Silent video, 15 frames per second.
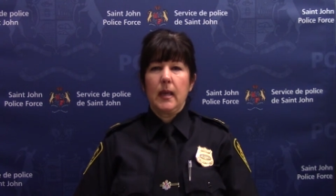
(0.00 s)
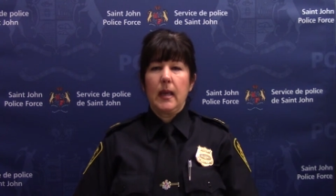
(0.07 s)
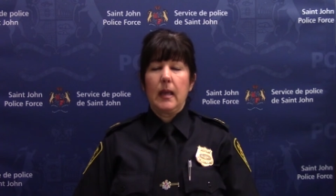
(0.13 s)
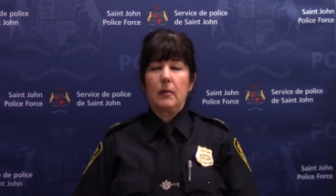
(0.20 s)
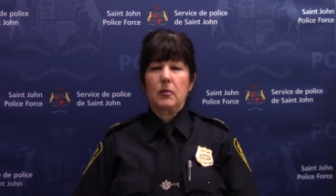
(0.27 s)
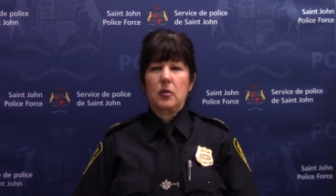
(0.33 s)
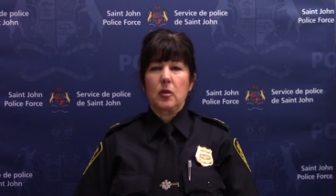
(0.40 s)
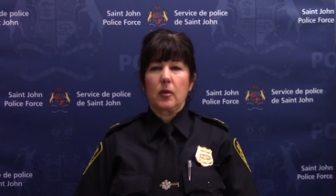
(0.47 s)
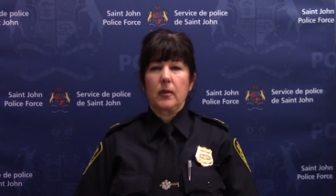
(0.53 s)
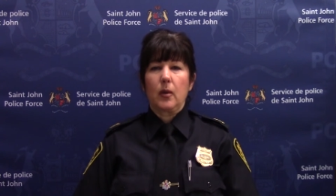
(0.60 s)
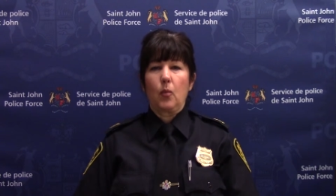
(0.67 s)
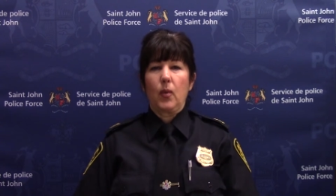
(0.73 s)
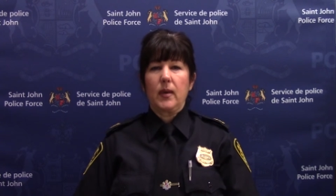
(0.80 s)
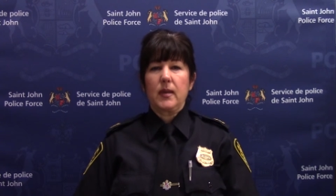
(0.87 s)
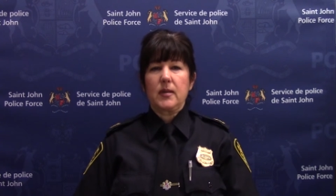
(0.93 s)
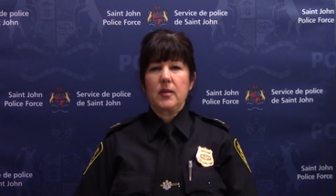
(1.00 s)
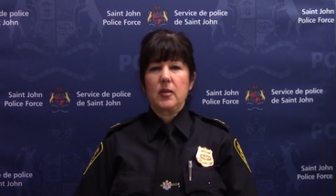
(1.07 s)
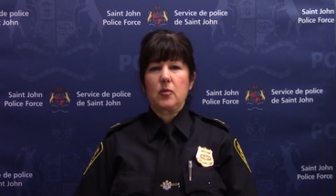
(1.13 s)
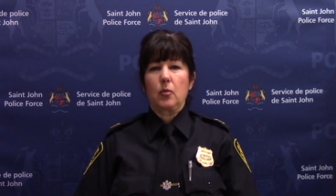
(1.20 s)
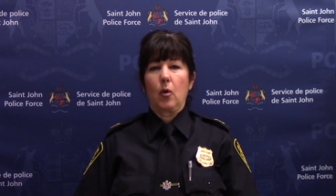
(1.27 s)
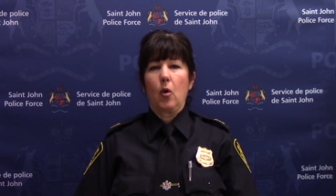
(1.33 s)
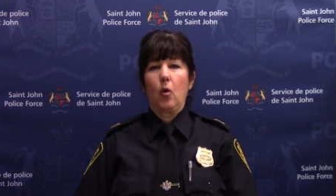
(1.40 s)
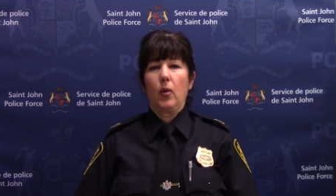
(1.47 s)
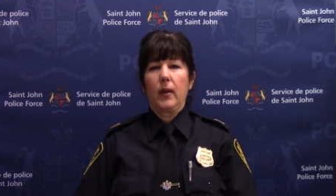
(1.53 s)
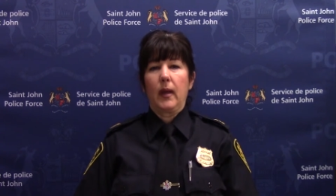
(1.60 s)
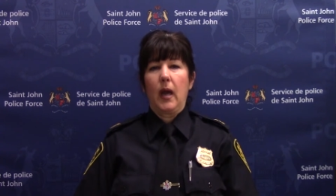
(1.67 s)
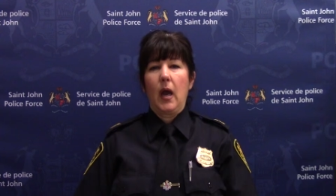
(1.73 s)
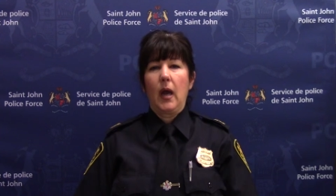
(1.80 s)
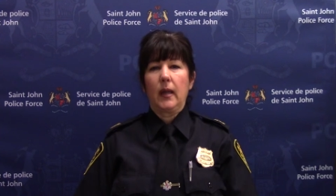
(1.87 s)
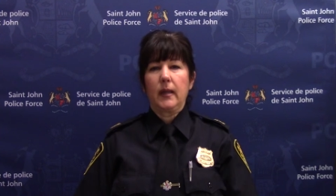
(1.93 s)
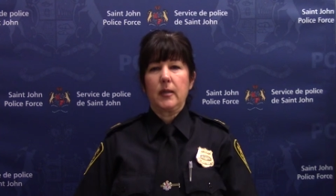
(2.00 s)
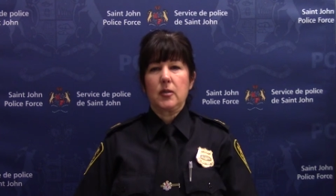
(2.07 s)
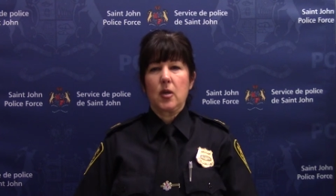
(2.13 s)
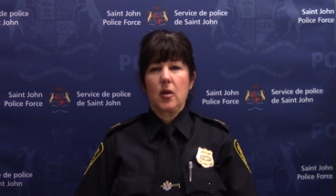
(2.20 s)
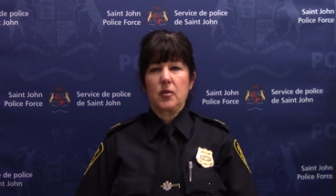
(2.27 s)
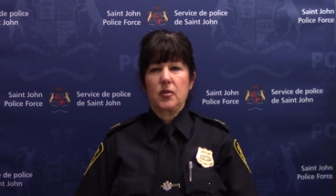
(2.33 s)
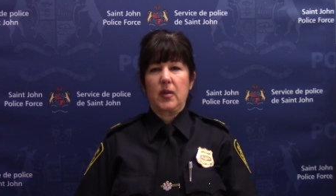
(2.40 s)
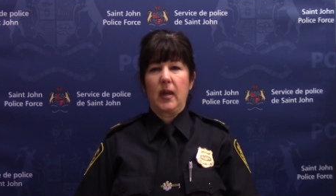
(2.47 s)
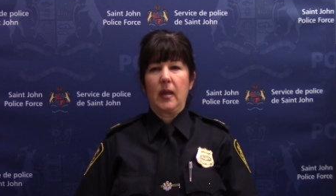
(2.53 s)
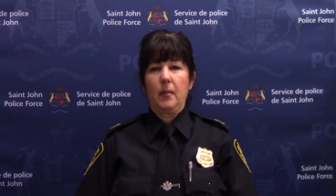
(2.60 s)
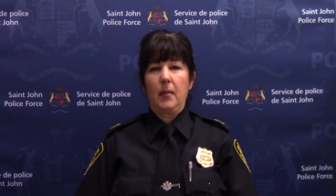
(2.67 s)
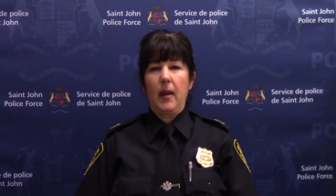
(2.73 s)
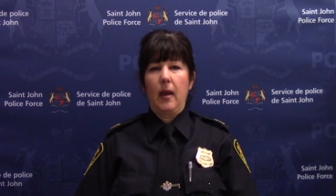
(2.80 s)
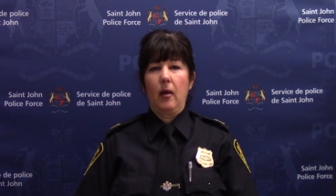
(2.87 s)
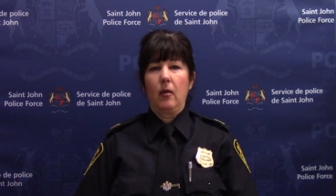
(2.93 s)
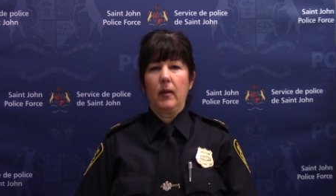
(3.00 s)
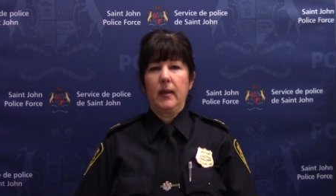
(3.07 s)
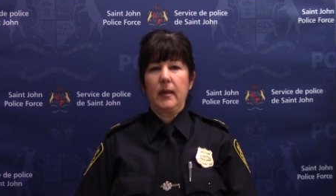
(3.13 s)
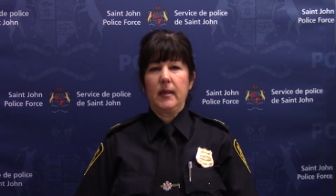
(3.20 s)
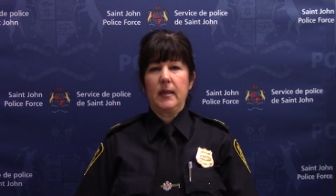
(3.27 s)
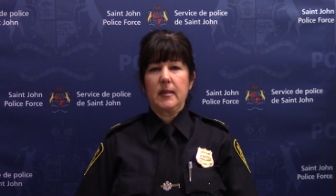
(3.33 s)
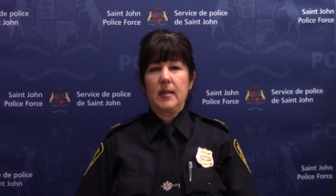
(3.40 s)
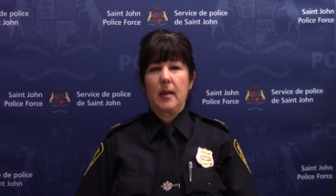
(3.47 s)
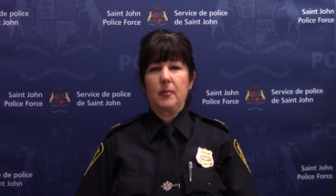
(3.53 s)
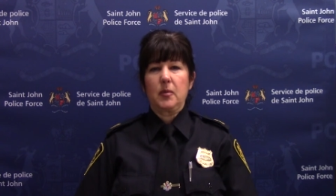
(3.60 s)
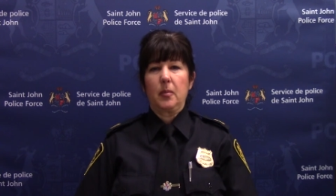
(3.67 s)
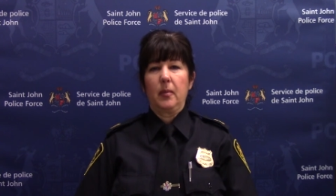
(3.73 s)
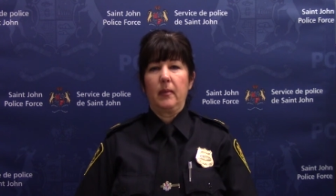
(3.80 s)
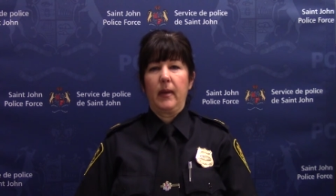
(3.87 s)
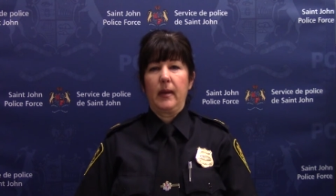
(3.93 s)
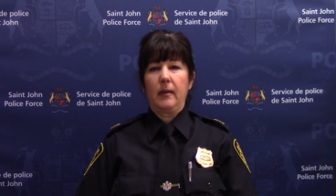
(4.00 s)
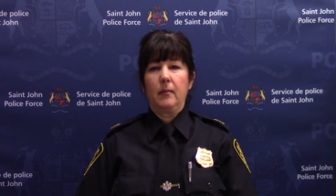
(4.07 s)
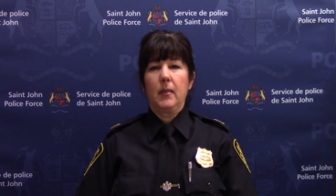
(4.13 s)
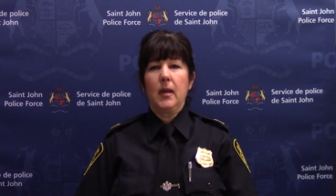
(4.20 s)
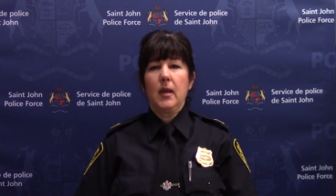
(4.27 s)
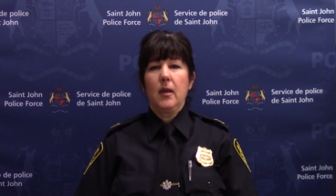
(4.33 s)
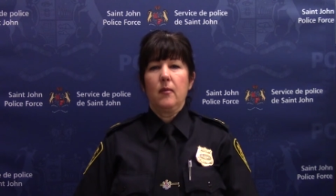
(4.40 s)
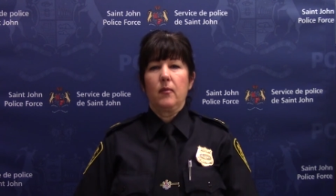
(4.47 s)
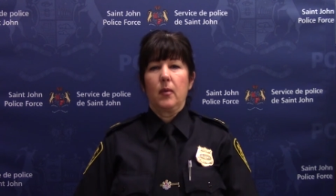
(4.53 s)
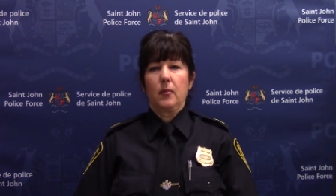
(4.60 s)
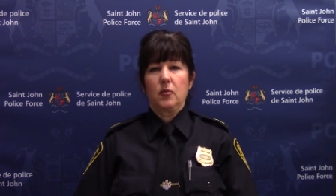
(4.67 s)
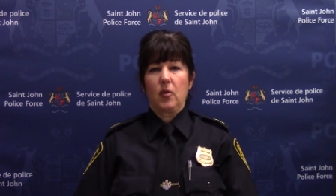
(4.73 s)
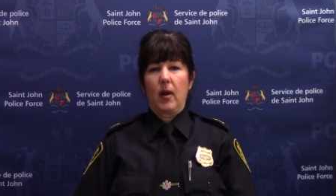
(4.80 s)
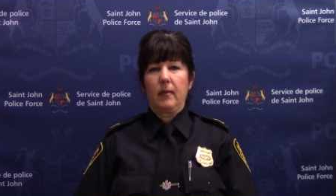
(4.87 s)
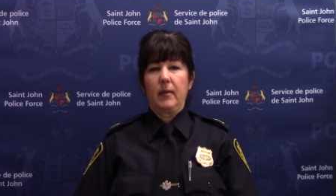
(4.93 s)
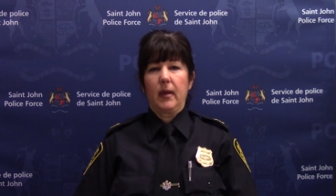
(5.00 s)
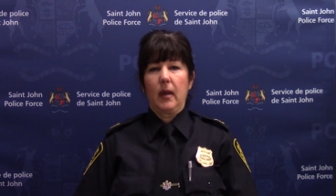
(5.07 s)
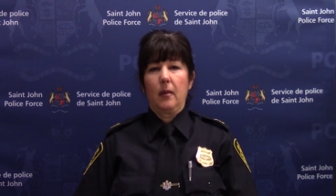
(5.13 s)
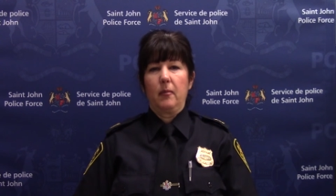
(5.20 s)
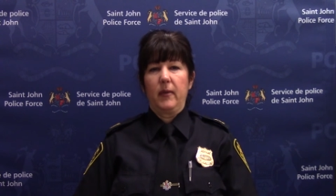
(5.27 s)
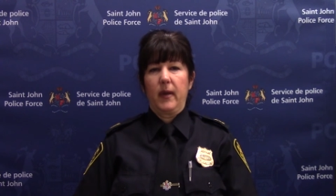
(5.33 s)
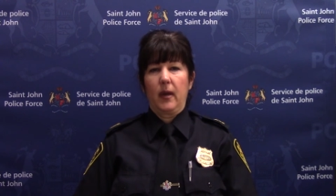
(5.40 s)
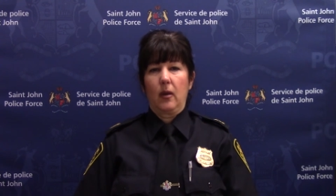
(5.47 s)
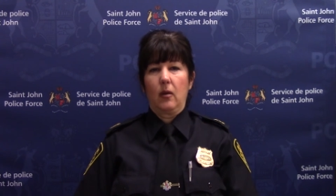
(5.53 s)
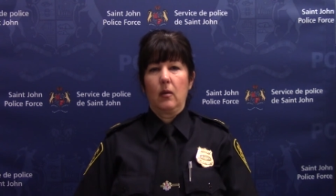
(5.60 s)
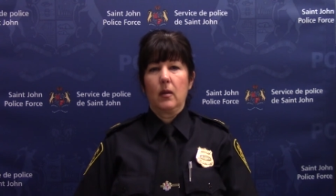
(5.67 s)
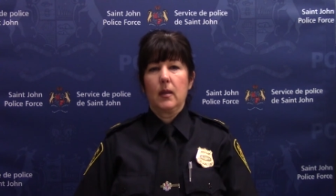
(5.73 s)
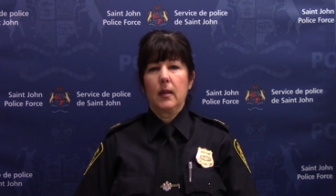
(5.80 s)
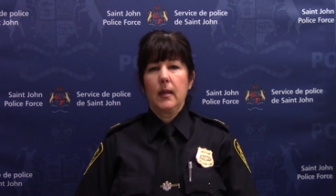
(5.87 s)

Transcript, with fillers: It was learned that witnesses were holding a highly intoxicated male in an attempt to prevent him from driving a vehicle.